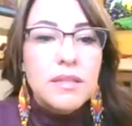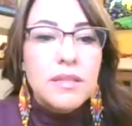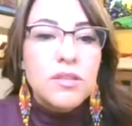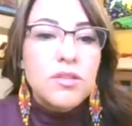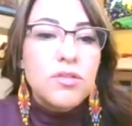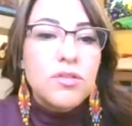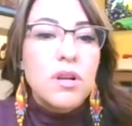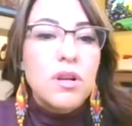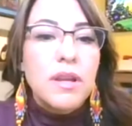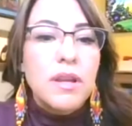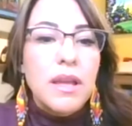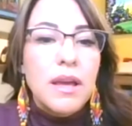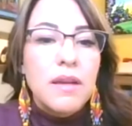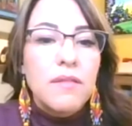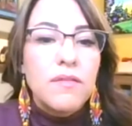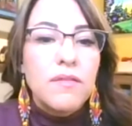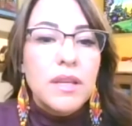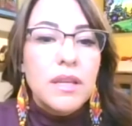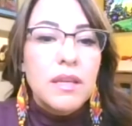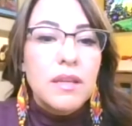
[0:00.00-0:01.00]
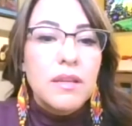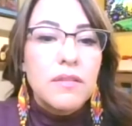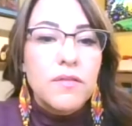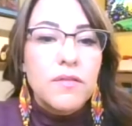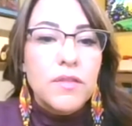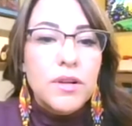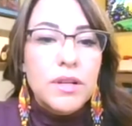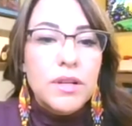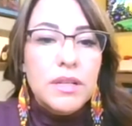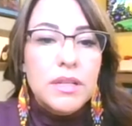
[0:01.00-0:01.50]
a strong advocate
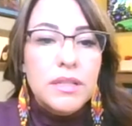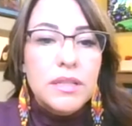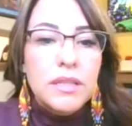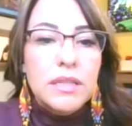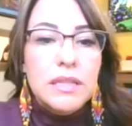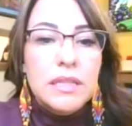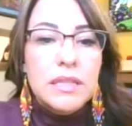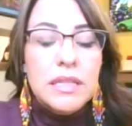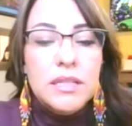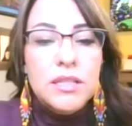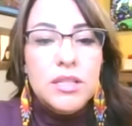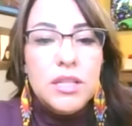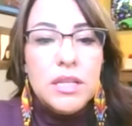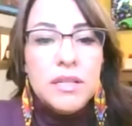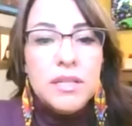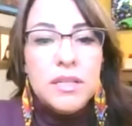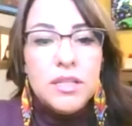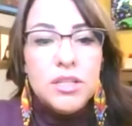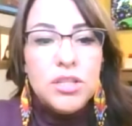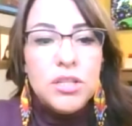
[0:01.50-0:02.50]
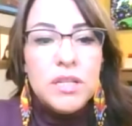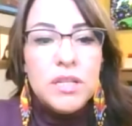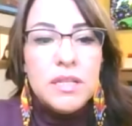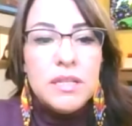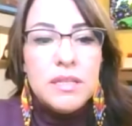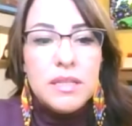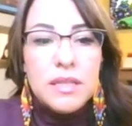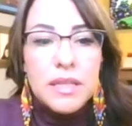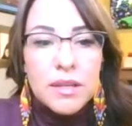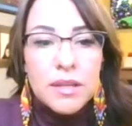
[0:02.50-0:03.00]
for
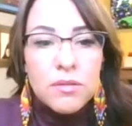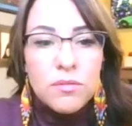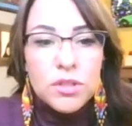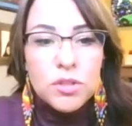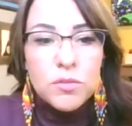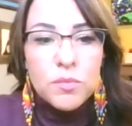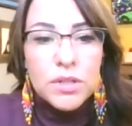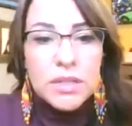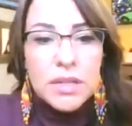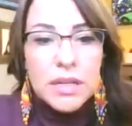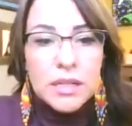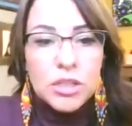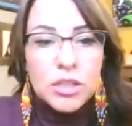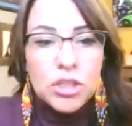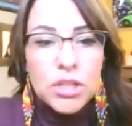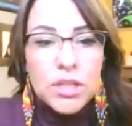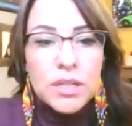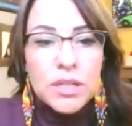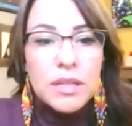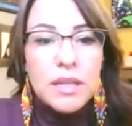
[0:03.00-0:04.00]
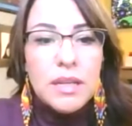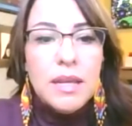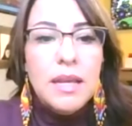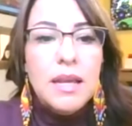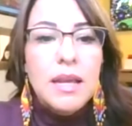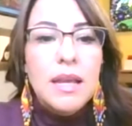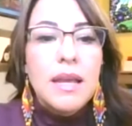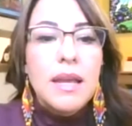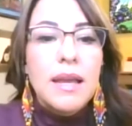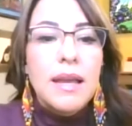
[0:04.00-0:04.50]
Indigenous language protection,
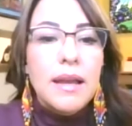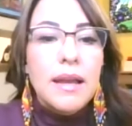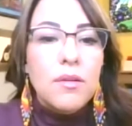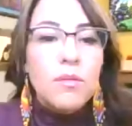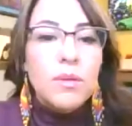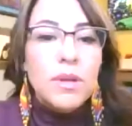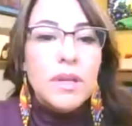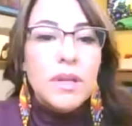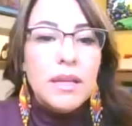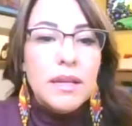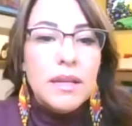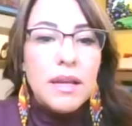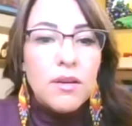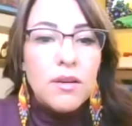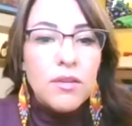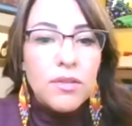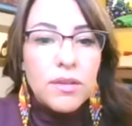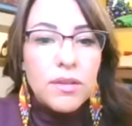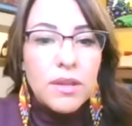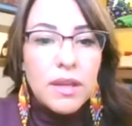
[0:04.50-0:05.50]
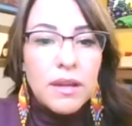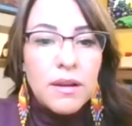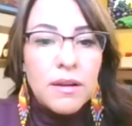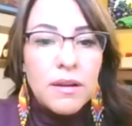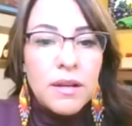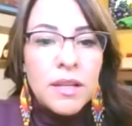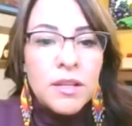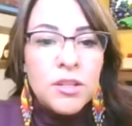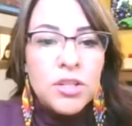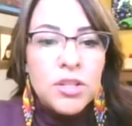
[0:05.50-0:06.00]
equity in healthcare
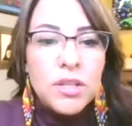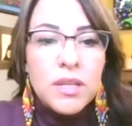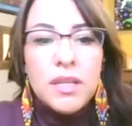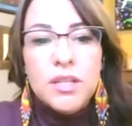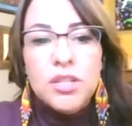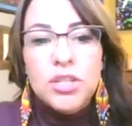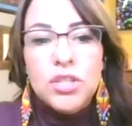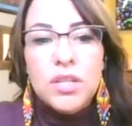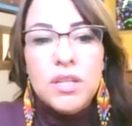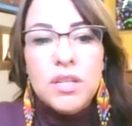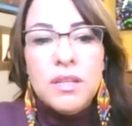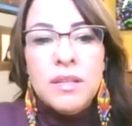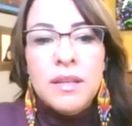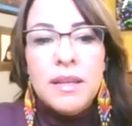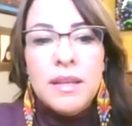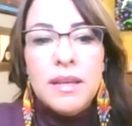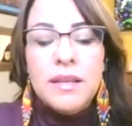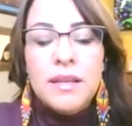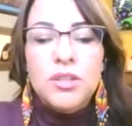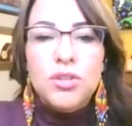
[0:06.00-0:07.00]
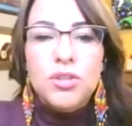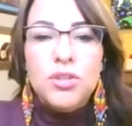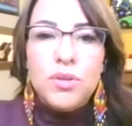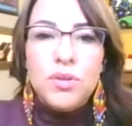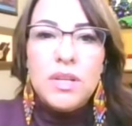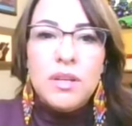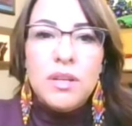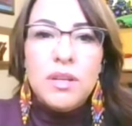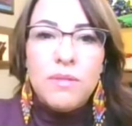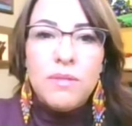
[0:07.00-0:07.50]
and education, and
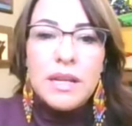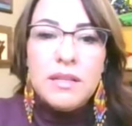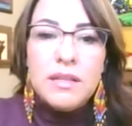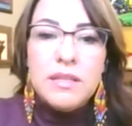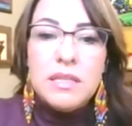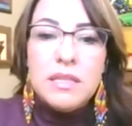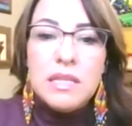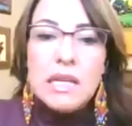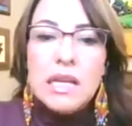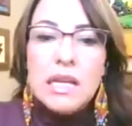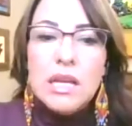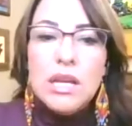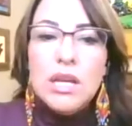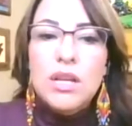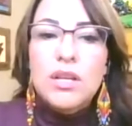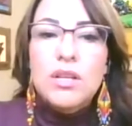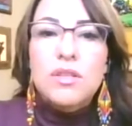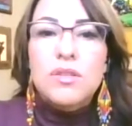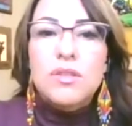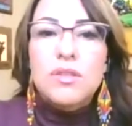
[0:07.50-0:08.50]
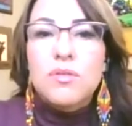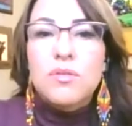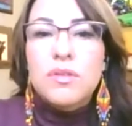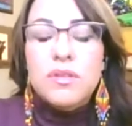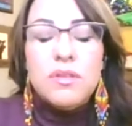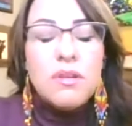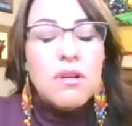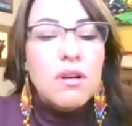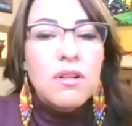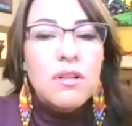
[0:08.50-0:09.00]
treaty rights. So,
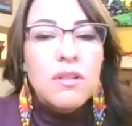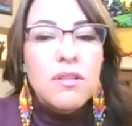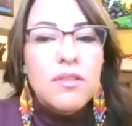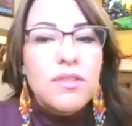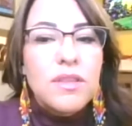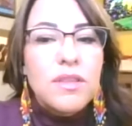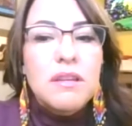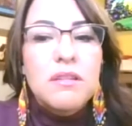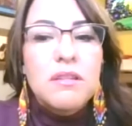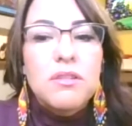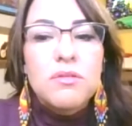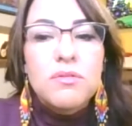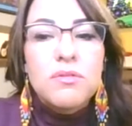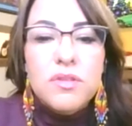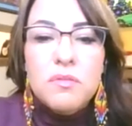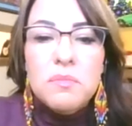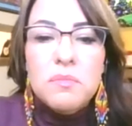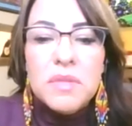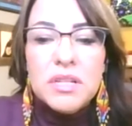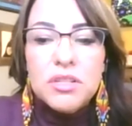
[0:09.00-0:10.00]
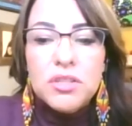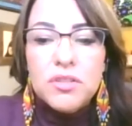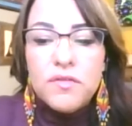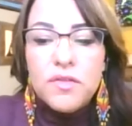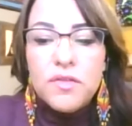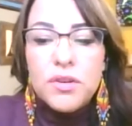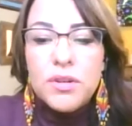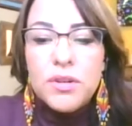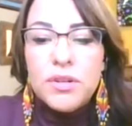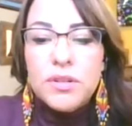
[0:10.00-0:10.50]
Saul, thank you so much
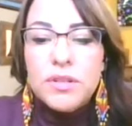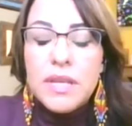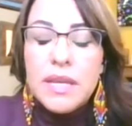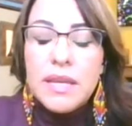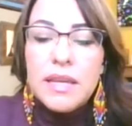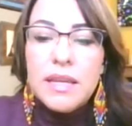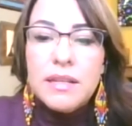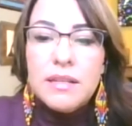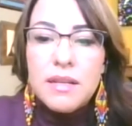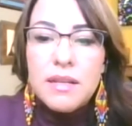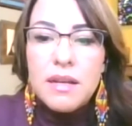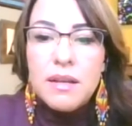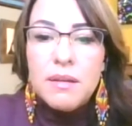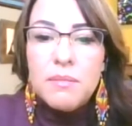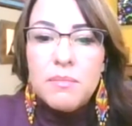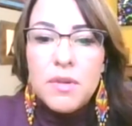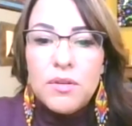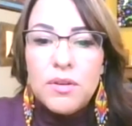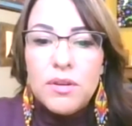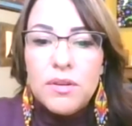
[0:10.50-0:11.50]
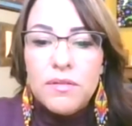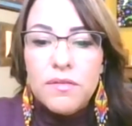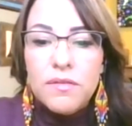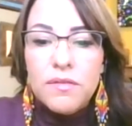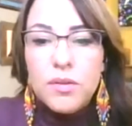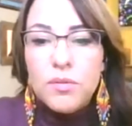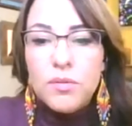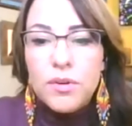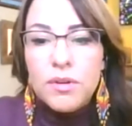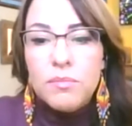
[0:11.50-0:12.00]
for taking time out of
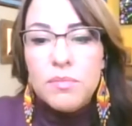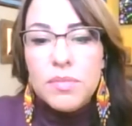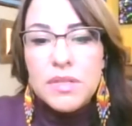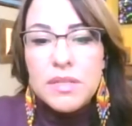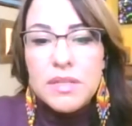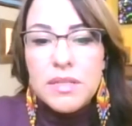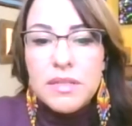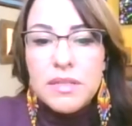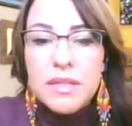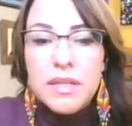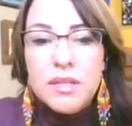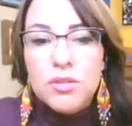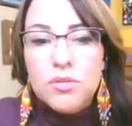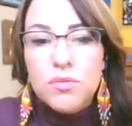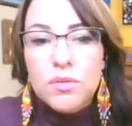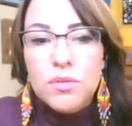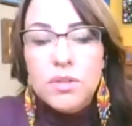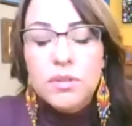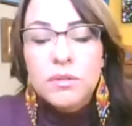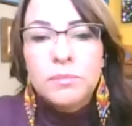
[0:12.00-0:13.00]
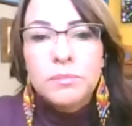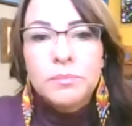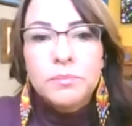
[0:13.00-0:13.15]
your busy schedule